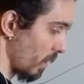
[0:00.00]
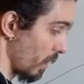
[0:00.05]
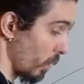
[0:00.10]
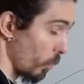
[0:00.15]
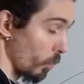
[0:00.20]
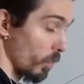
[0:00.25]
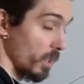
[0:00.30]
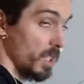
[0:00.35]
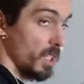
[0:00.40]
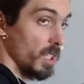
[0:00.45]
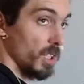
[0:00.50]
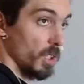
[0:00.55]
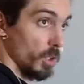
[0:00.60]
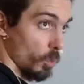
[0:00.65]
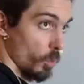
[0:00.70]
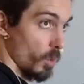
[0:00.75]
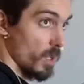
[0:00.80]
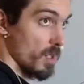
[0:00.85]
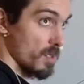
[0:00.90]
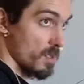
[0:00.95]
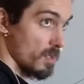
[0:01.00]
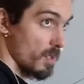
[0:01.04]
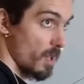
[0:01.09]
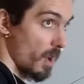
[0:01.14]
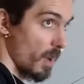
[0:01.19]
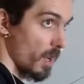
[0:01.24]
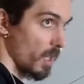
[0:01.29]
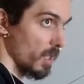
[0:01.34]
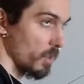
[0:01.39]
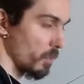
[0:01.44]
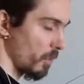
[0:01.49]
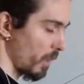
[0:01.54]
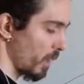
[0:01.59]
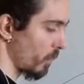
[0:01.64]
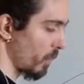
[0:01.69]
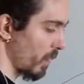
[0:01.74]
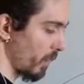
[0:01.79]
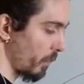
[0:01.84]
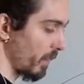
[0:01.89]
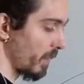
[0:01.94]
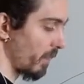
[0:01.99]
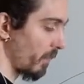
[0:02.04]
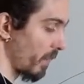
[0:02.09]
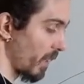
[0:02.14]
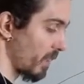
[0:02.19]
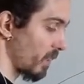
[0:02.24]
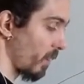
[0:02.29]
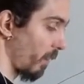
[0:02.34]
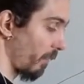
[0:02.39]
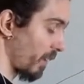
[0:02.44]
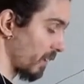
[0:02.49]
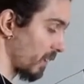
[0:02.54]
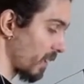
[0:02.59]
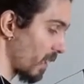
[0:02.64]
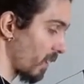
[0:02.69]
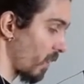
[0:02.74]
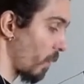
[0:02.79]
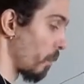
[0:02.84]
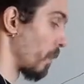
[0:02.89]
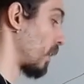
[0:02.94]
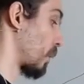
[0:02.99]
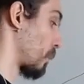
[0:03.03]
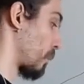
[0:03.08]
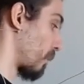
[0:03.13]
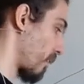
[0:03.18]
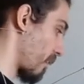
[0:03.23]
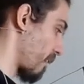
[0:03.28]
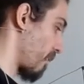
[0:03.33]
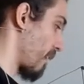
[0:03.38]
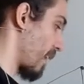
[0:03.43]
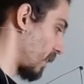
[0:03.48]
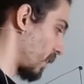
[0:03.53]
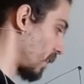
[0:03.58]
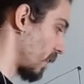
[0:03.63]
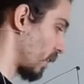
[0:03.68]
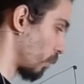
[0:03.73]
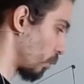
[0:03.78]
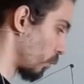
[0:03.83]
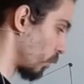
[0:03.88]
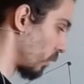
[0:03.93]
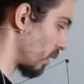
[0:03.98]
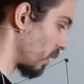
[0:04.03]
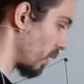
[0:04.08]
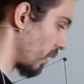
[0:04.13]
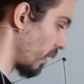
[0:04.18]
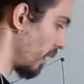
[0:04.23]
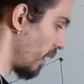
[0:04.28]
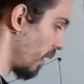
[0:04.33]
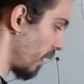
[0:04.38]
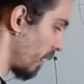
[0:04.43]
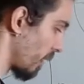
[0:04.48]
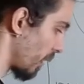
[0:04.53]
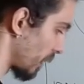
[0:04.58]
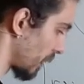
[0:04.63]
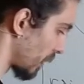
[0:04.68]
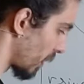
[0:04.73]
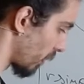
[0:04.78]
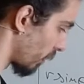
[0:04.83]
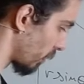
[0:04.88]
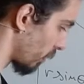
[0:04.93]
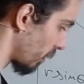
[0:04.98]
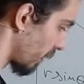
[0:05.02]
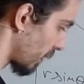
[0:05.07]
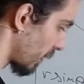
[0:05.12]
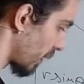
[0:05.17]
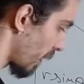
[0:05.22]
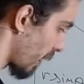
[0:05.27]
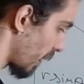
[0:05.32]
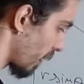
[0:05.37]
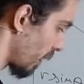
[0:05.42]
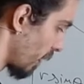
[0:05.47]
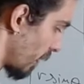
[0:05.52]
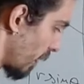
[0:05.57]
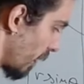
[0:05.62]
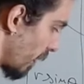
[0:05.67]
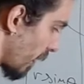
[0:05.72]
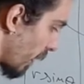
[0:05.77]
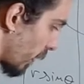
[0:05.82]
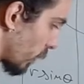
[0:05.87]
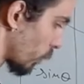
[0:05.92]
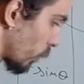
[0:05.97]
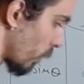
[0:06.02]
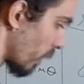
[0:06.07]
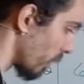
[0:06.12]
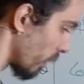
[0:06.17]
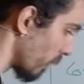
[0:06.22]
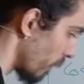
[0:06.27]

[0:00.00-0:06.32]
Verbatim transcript: which is coincides, by the way, with the radius of the circle, but let's just put the, the circle to the side, x one,